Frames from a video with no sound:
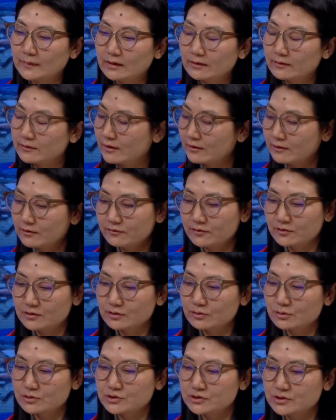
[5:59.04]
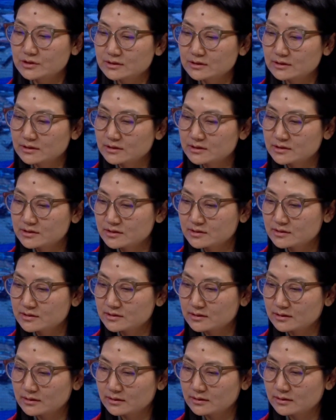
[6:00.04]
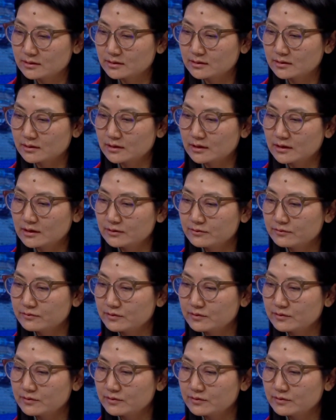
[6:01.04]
Thank you for the question. This is kind of